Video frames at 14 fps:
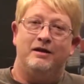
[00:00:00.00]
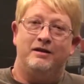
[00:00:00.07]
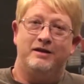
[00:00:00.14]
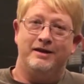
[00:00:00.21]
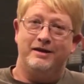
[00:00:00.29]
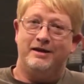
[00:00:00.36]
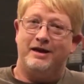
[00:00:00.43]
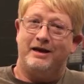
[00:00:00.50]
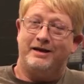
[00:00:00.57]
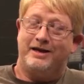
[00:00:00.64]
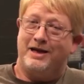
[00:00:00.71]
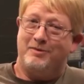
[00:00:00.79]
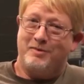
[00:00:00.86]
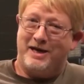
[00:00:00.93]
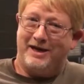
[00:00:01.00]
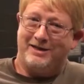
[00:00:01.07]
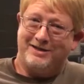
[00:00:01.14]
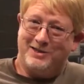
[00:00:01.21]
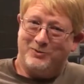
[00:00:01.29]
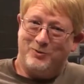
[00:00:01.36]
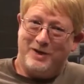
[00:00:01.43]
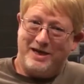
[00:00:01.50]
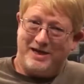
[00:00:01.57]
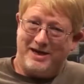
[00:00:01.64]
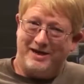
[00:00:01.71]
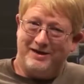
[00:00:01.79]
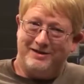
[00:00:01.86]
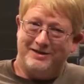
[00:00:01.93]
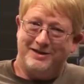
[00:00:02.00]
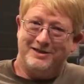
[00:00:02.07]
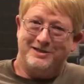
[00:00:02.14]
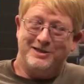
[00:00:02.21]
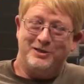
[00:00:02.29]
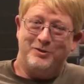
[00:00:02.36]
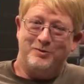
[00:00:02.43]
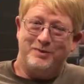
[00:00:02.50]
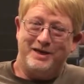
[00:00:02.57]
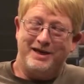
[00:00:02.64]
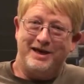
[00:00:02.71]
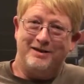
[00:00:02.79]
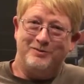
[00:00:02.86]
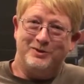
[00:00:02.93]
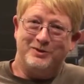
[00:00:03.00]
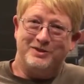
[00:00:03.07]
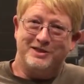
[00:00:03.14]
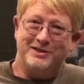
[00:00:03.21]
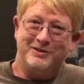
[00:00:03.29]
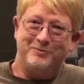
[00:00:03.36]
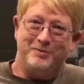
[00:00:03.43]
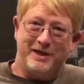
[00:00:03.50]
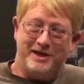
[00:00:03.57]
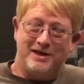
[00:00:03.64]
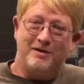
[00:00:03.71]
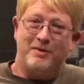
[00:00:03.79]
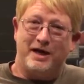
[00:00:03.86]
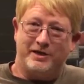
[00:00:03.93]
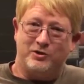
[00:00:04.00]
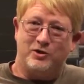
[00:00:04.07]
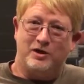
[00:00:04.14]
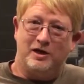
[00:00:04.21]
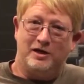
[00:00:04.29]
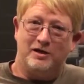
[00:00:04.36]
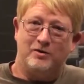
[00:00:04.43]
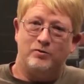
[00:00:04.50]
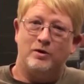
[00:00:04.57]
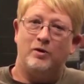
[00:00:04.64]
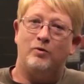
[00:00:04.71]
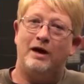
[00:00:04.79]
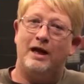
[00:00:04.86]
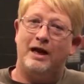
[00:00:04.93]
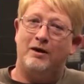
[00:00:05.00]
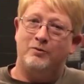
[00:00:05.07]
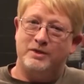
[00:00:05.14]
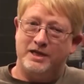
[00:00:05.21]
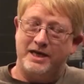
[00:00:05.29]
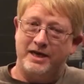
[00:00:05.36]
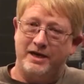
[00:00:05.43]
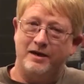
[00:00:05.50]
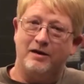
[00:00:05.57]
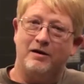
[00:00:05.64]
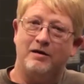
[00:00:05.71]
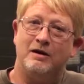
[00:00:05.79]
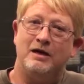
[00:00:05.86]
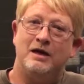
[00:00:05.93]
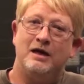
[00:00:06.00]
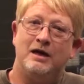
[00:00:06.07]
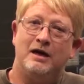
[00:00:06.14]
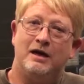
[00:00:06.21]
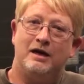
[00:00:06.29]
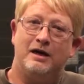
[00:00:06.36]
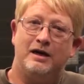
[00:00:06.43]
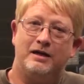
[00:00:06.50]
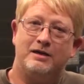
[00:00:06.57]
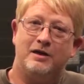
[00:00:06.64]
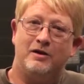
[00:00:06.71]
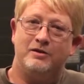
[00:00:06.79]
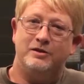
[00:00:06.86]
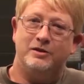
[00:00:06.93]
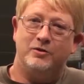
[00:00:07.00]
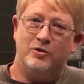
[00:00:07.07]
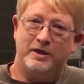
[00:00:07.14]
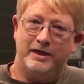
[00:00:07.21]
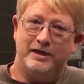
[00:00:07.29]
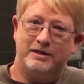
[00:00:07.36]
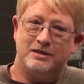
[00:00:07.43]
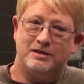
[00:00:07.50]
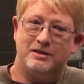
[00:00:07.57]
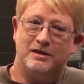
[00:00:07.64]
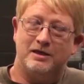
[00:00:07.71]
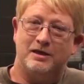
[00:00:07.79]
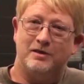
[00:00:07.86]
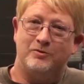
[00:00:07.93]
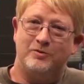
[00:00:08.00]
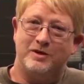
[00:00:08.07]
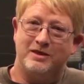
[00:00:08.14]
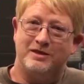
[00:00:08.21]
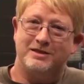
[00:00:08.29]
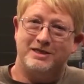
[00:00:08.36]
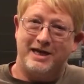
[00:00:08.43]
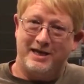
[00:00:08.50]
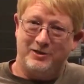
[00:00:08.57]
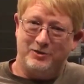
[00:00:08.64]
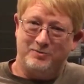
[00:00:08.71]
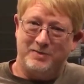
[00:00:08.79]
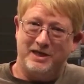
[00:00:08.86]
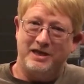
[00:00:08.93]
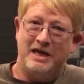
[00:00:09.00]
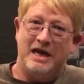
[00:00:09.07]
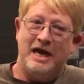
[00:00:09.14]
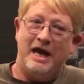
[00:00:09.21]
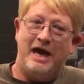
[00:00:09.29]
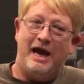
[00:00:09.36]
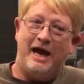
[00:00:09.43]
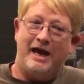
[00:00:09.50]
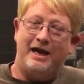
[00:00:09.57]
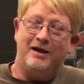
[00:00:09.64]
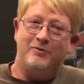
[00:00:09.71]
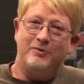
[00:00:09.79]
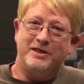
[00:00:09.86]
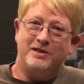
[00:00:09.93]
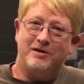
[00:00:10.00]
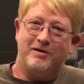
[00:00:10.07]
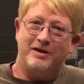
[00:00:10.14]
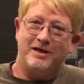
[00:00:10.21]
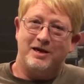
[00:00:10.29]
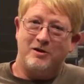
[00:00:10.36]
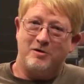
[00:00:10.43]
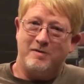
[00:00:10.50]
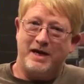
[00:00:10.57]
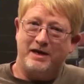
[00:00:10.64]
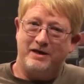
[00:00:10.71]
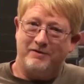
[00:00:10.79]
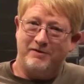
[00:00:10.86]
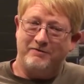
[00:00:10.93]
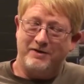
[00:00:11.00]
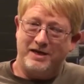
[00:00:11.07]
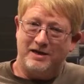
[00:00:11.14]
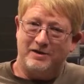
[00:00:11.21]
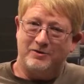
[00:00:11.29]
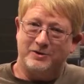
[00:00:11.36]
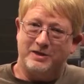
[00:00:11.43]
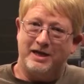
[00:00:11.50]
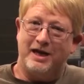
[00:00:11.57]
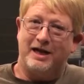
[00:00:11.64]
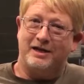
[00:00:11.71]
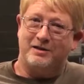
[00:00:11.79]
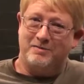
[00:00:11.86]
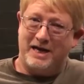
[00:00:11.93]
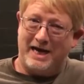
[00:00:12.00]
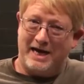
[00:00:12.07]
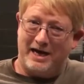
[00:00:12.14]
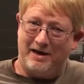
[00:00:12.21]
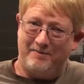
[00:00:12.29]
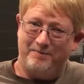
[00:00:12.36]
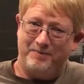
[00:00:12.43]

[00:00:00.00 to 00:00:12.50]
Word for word: Then I came back this weekend to be able to pick up my truck. Well, while I was here, I talked to Chris, one of the salesmen, and we started talking about different vehicles that I could buy.